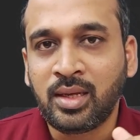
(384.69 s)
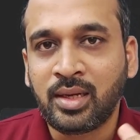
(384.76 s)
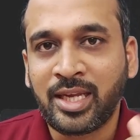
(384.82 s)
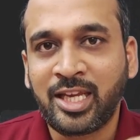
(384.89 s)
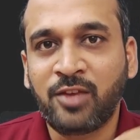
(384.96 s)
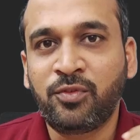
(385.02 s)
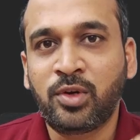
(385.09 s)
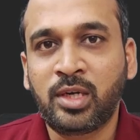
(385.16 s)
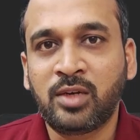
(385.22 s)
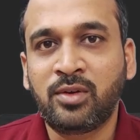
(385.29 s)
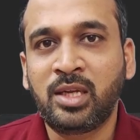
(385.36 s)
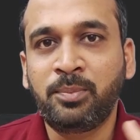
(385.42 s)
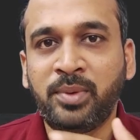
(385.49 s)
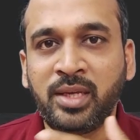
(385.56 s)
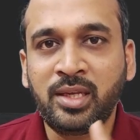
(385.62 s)
Like if you're
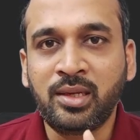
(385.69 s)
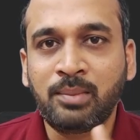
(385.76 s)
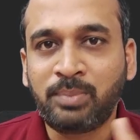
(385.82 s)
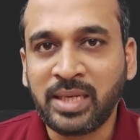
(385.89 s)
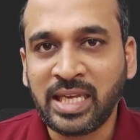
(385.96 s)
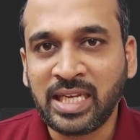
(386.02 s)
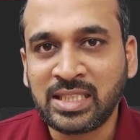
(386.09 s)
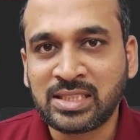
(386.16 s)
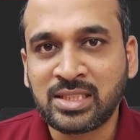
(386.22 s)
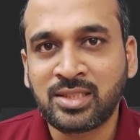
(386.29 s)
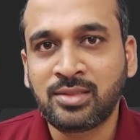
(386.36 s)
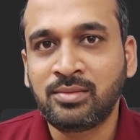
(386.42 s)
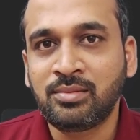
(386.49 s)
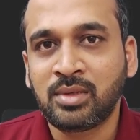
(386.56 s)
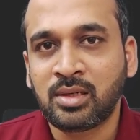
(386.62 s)
developing
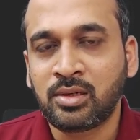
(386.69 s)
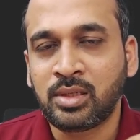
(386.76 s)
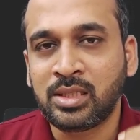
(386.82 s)
application,